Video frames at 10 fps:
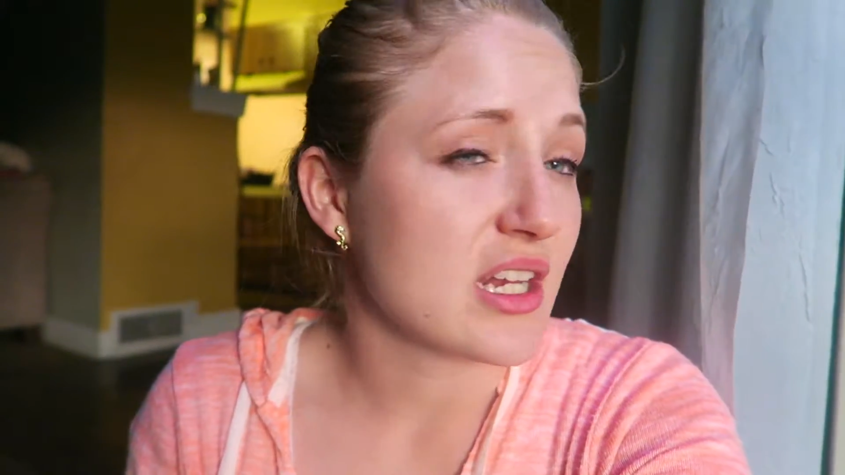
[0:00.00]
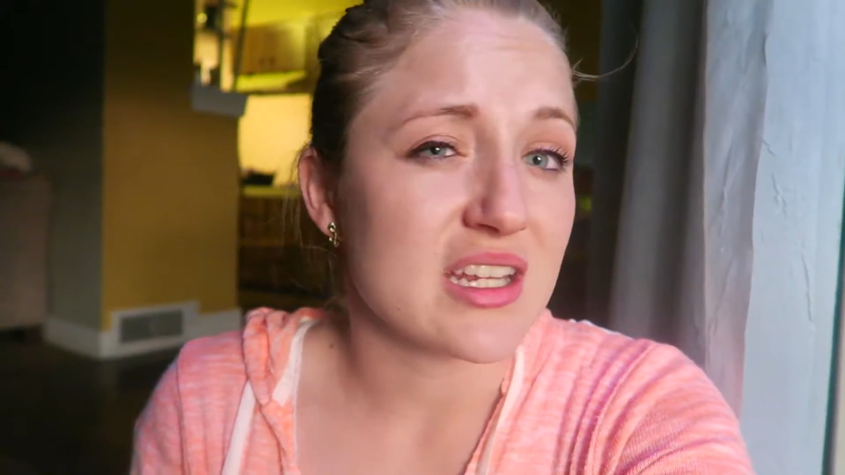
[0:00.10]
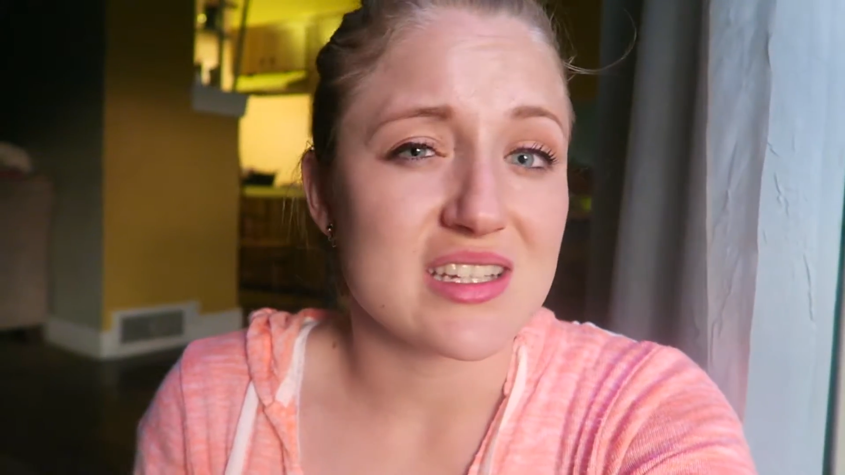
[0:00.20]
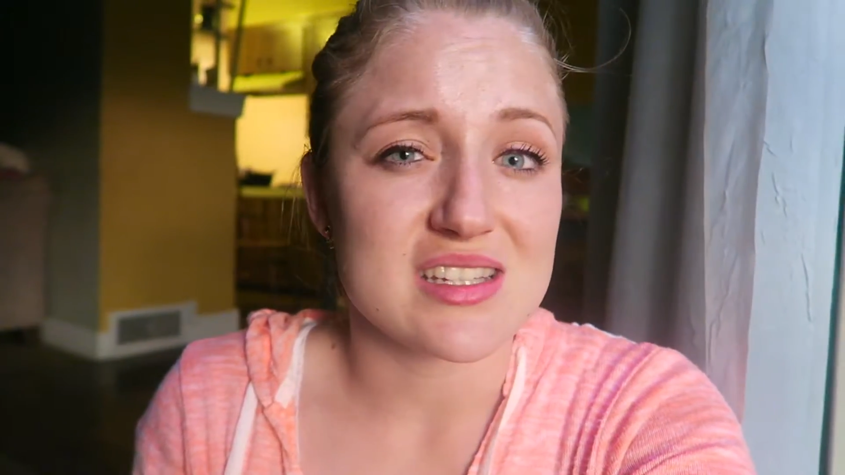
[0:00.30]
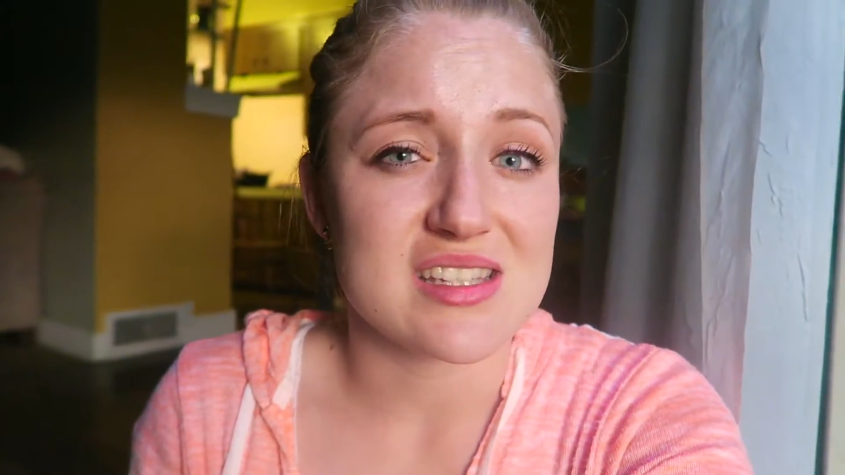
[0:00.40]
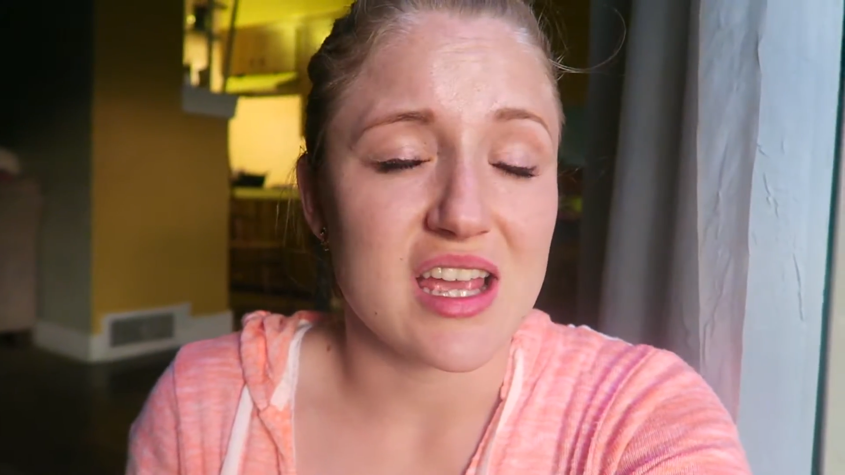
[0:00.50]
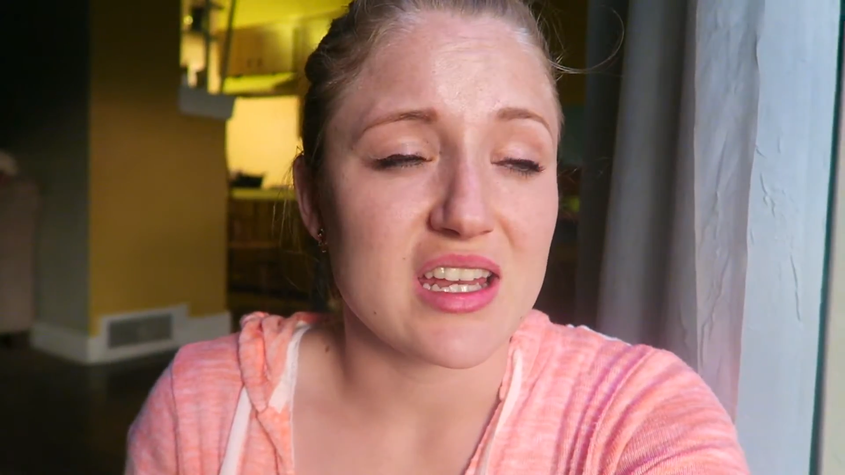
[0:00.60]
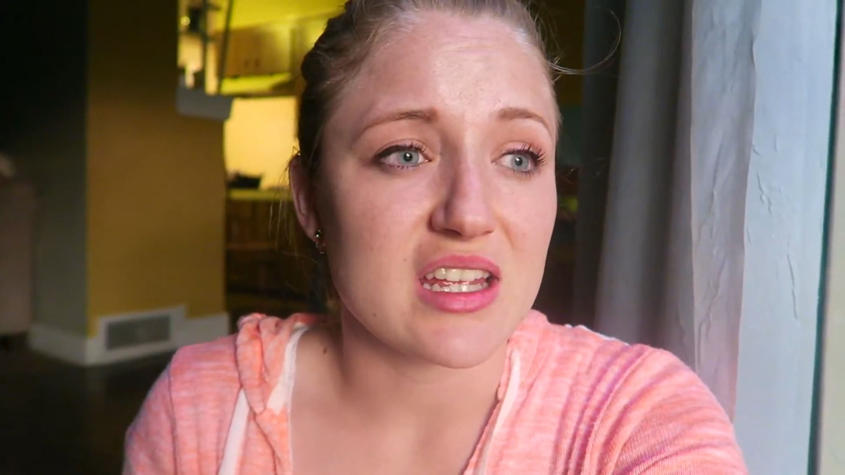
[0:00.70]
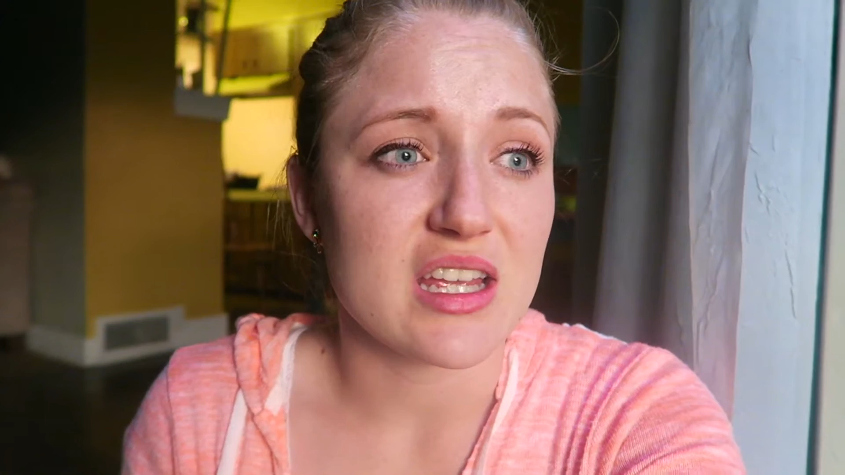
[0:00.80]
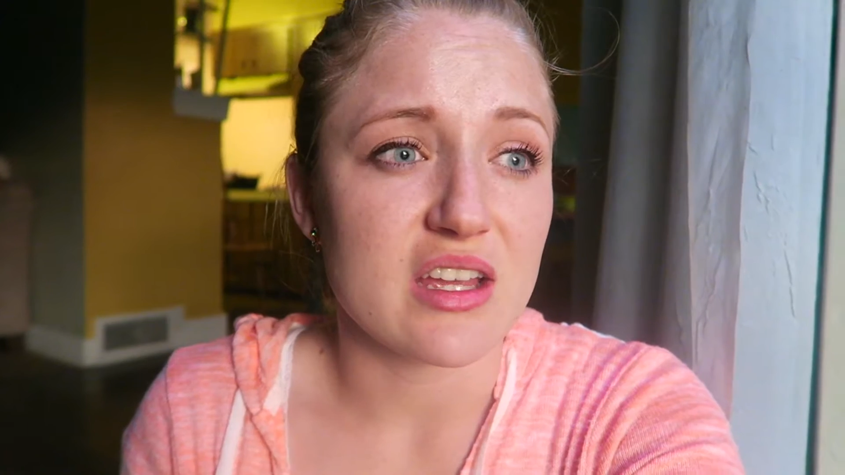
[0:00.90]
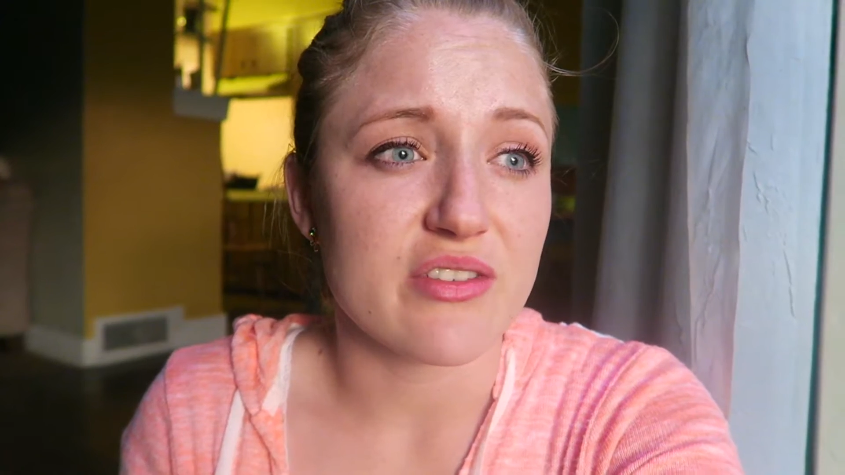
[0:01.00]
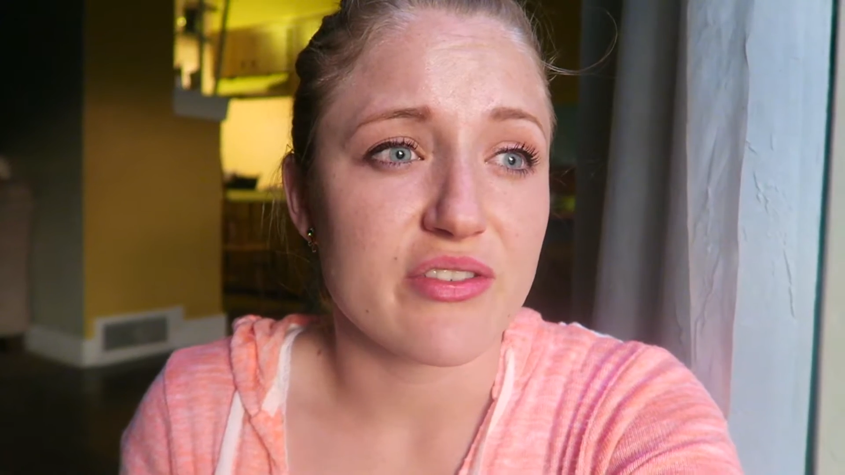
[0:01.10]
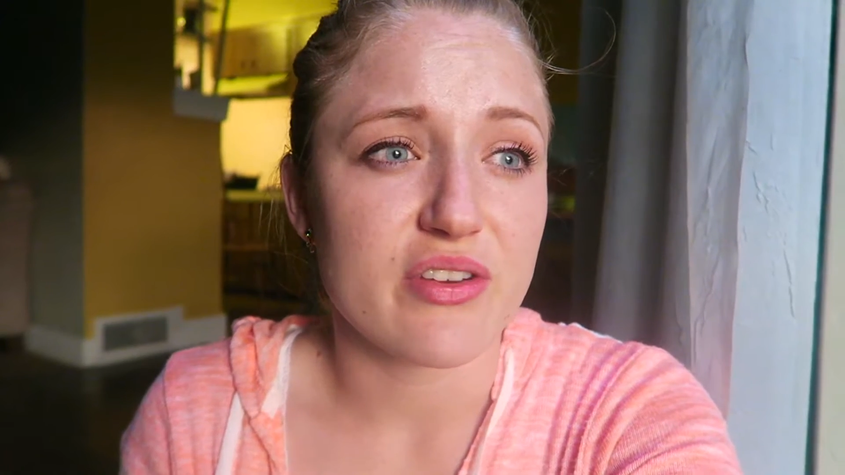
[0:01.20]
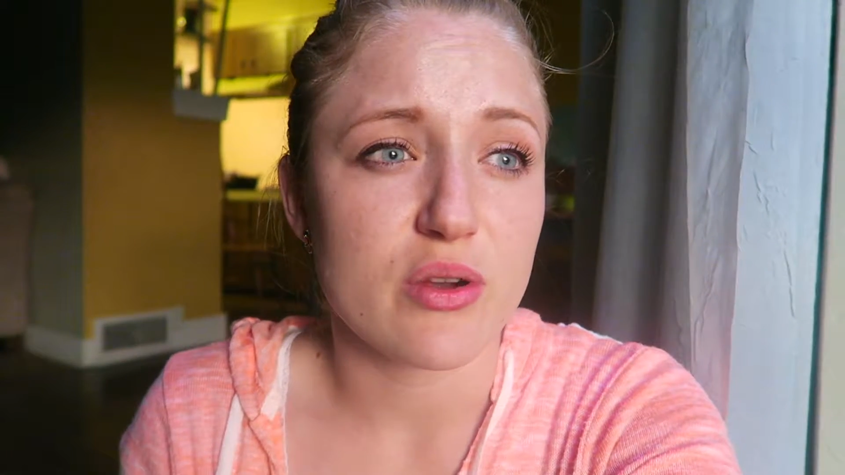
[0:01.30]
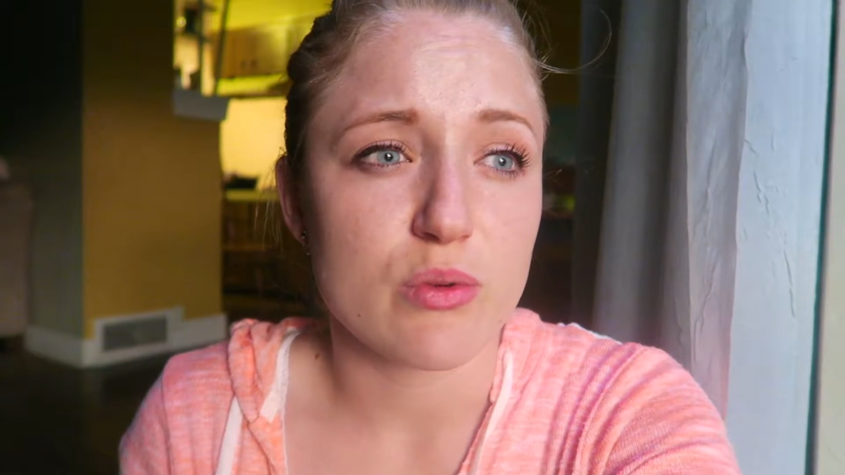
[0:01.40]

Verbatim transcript: at it and deciding if